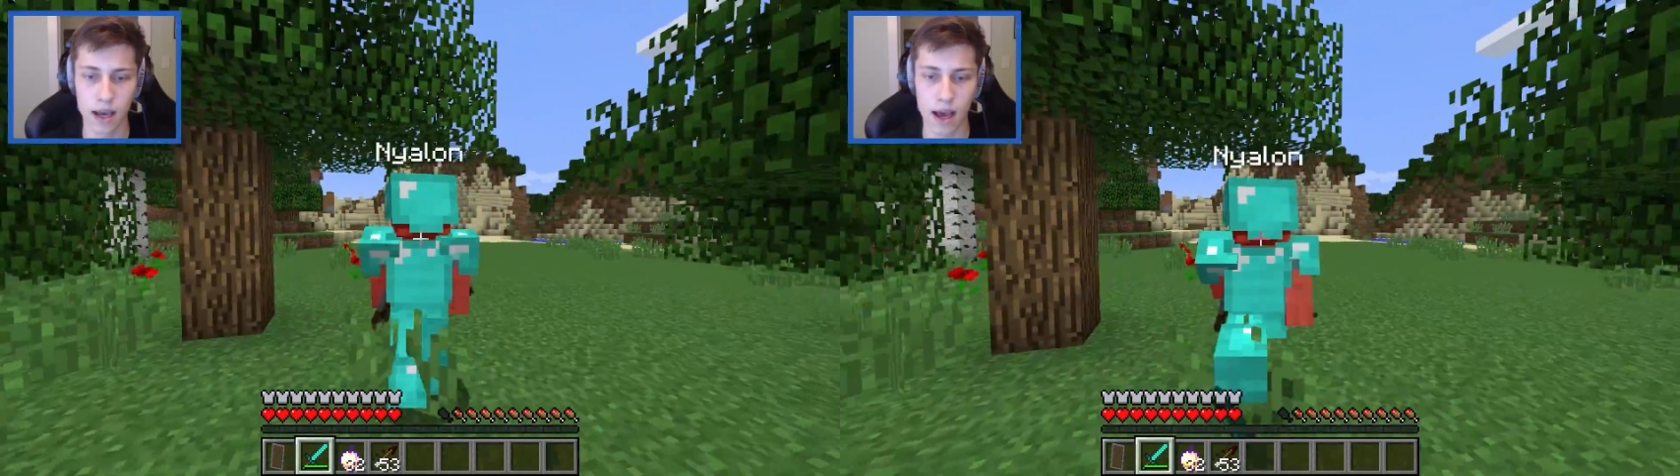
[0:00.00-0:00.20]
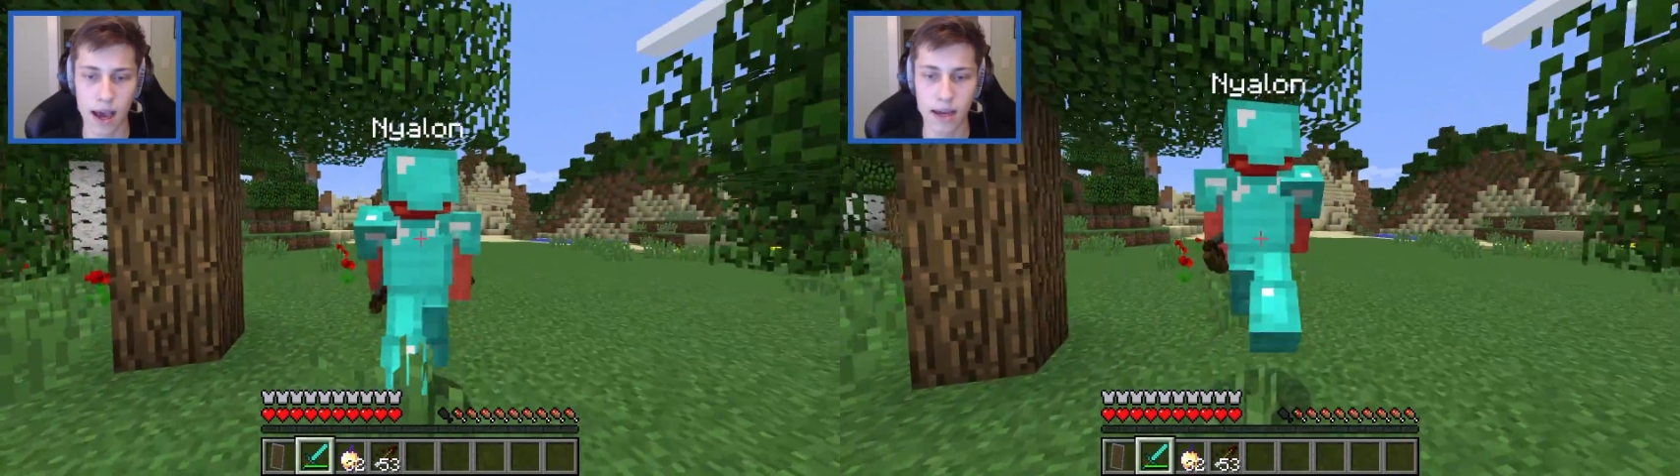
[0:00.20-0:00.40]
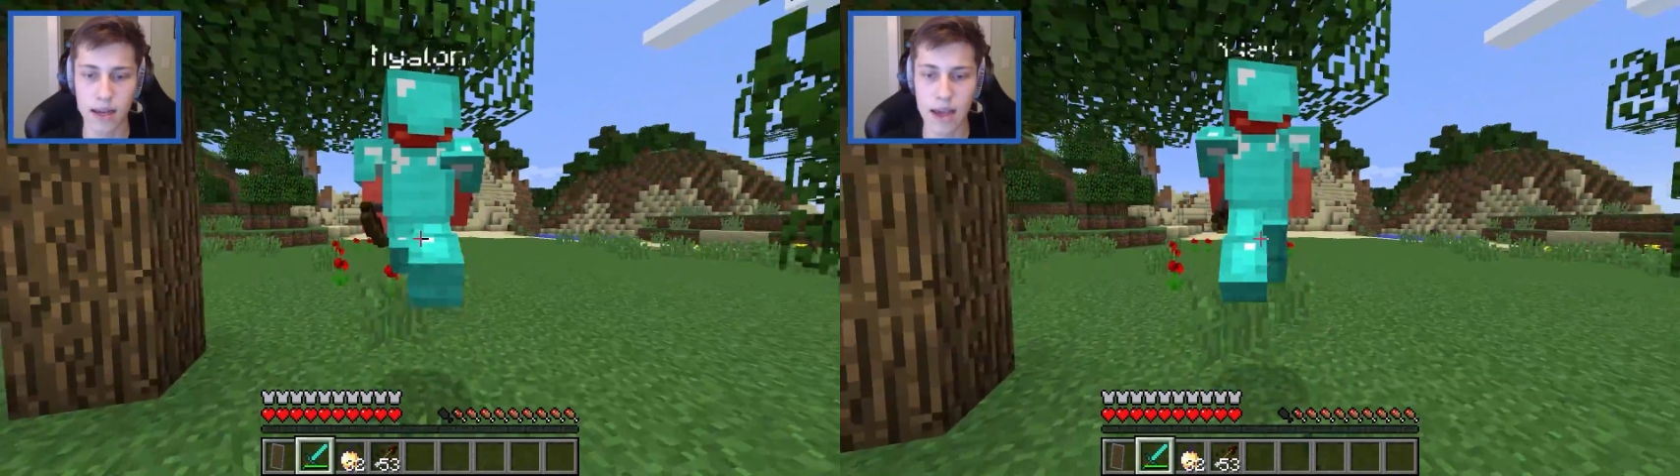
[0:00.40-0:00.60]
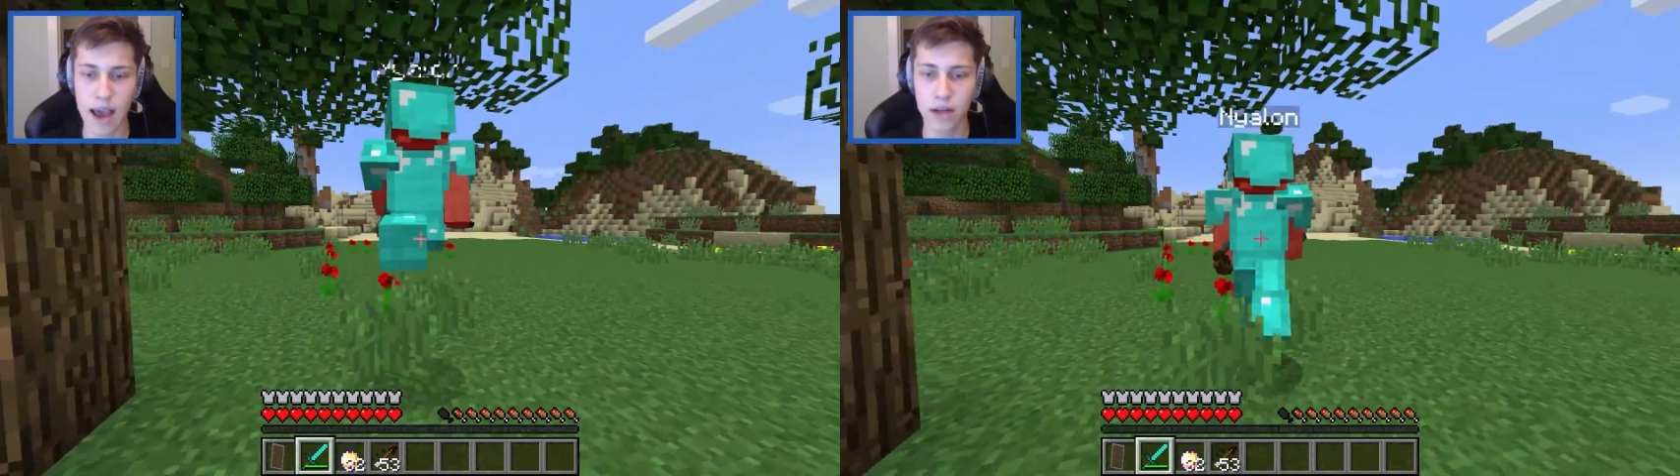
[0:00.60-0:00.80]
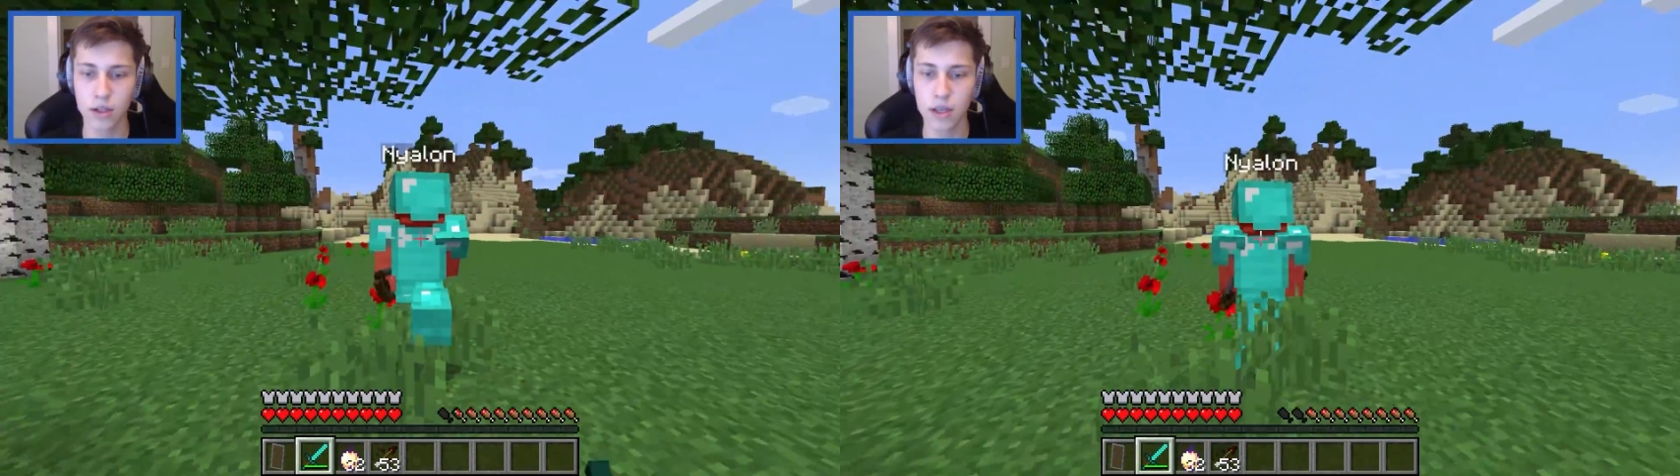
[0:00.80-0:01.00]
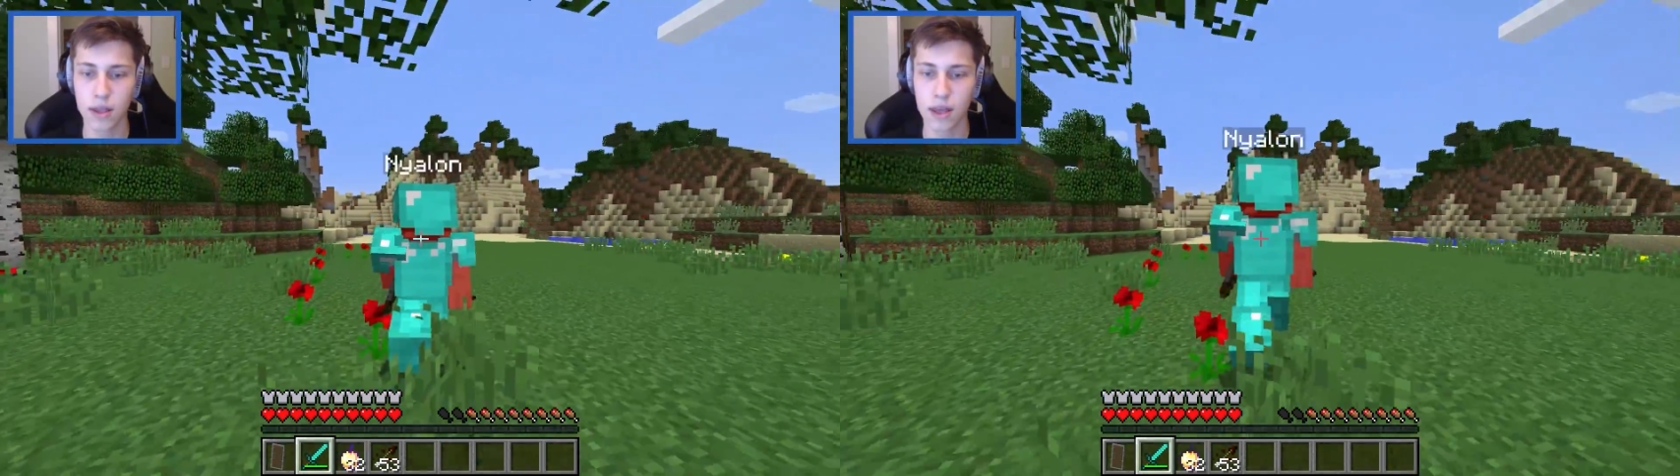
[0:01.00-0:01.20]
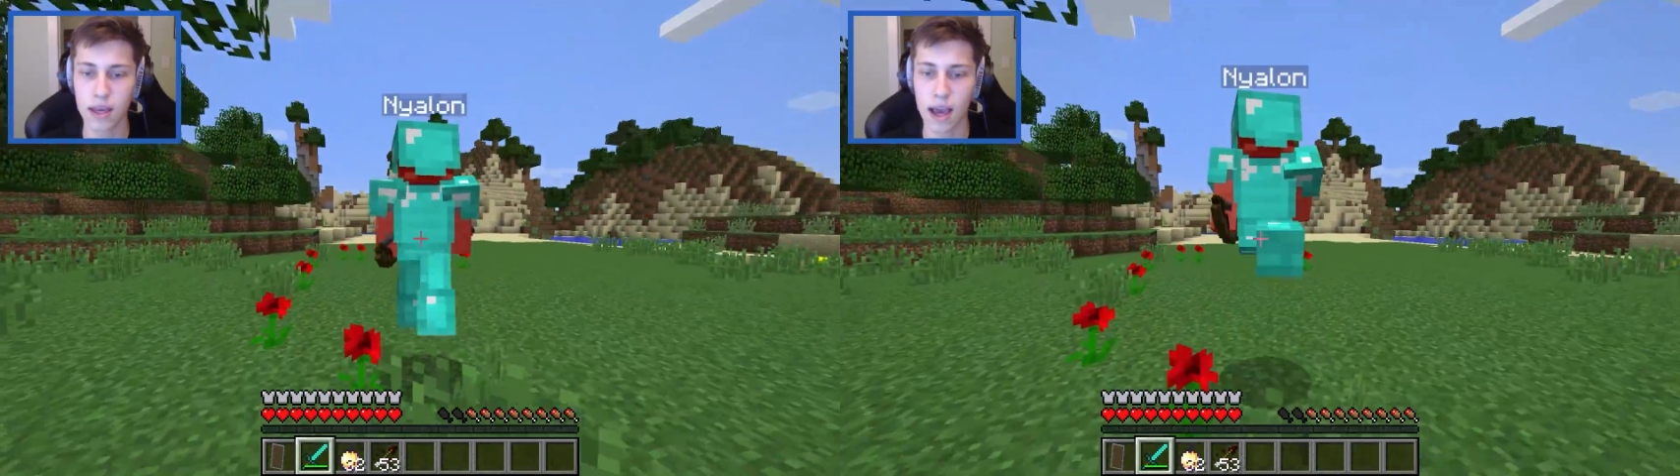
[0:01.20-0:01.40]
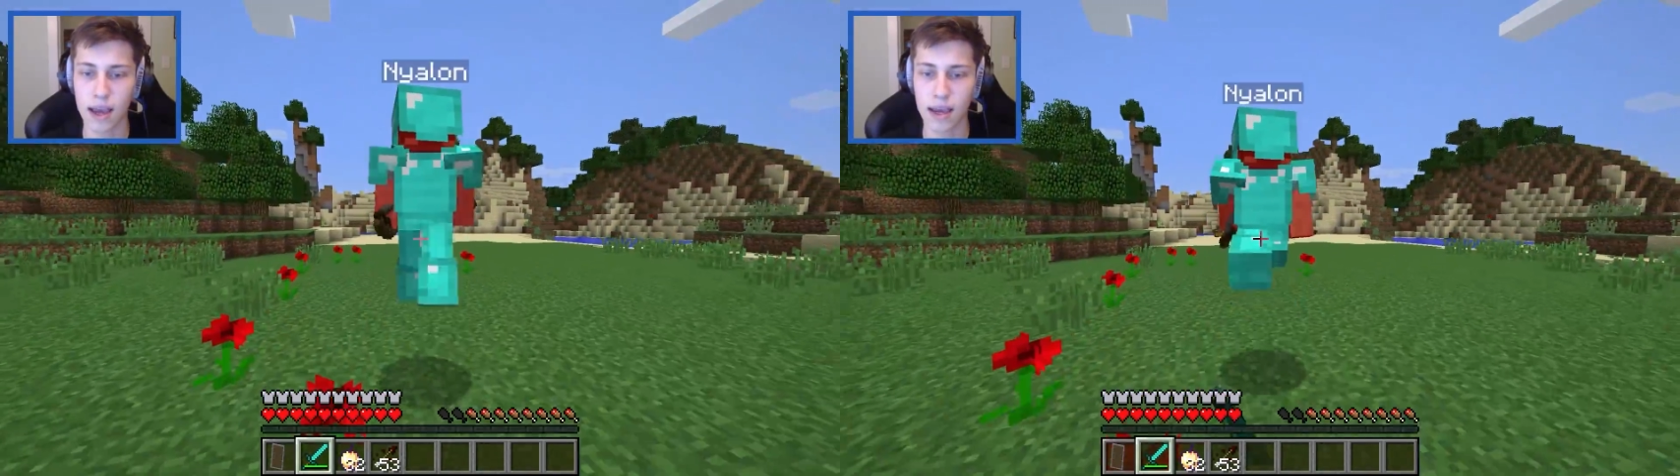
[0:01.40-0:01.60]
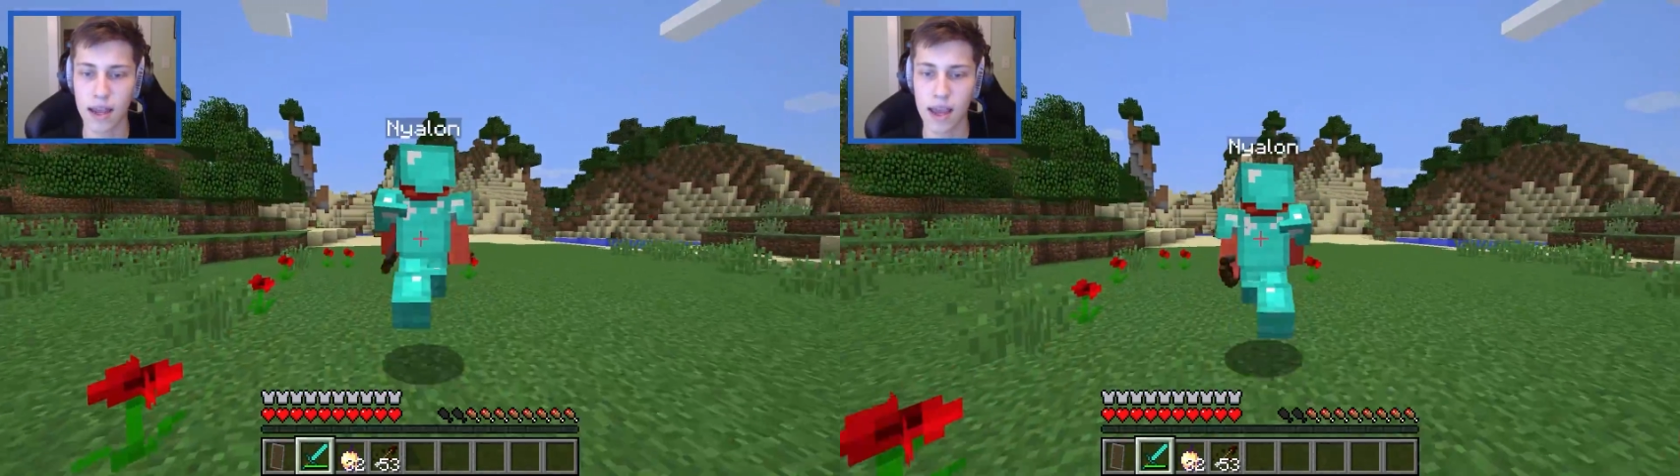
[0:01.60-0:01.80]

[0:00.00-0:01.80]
I can actually think I can